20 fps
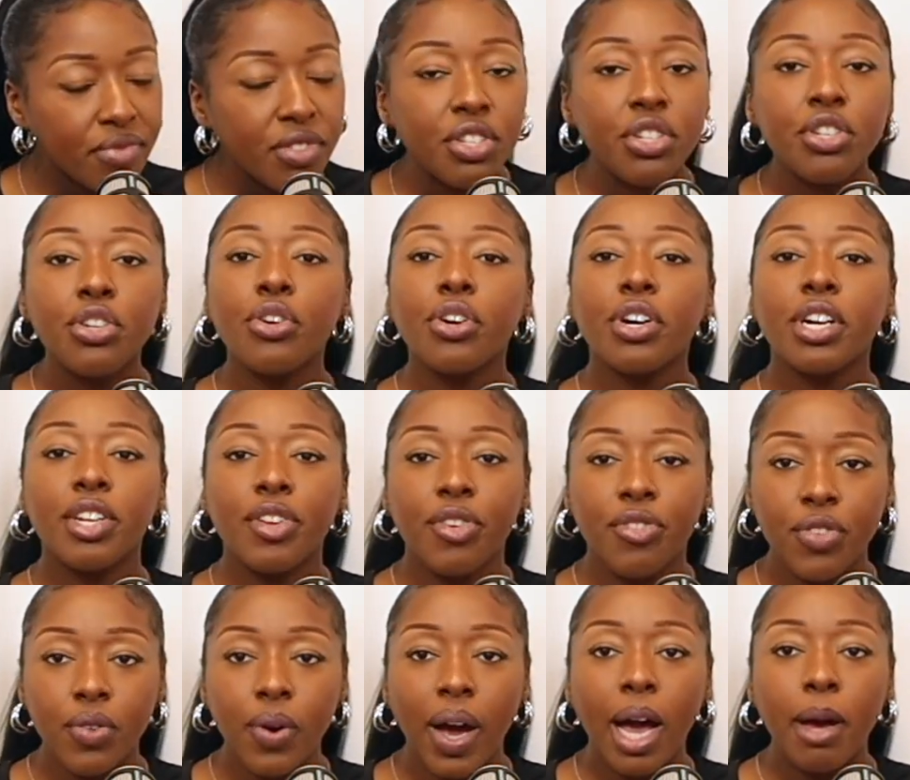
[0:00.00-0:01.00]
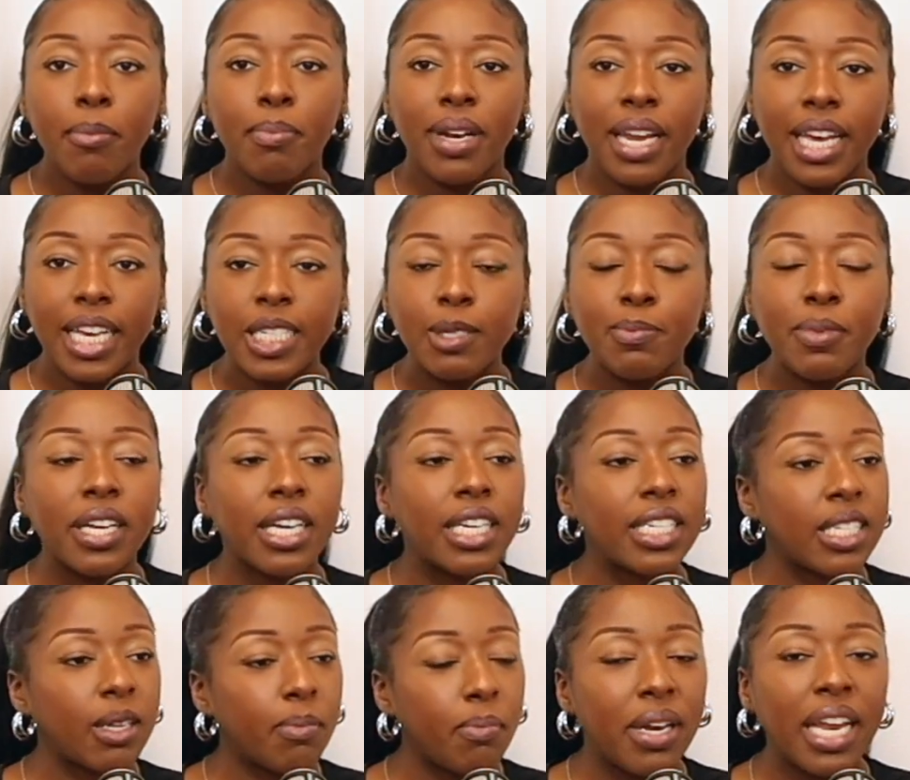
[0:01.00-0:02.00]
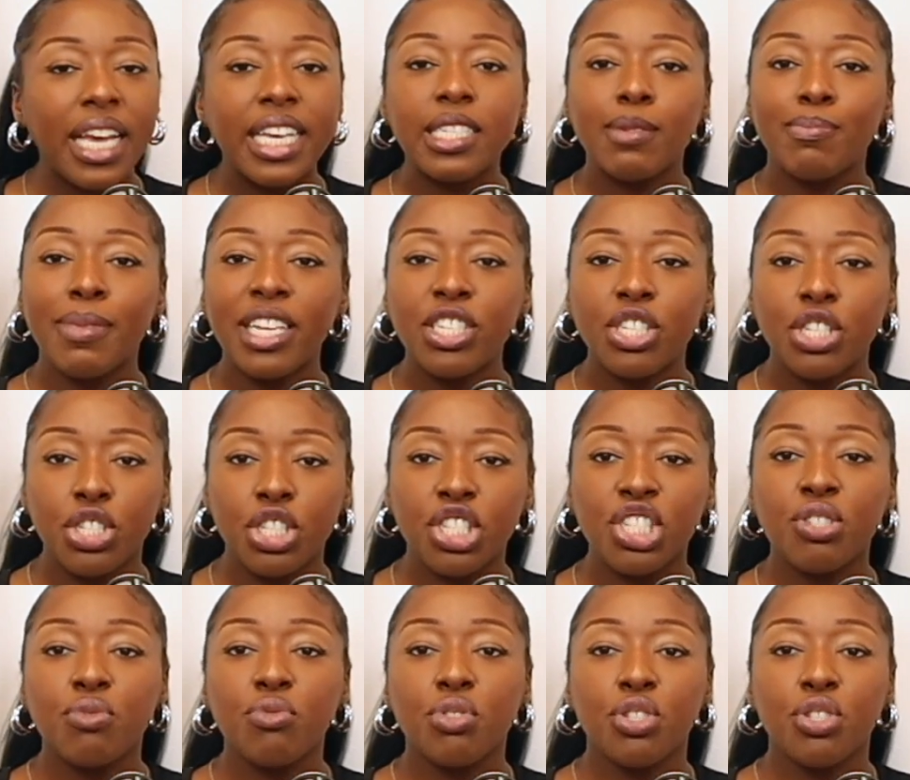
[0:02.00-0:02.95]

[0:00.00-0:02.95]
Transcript: you're not going to feel out of place because the place matches you.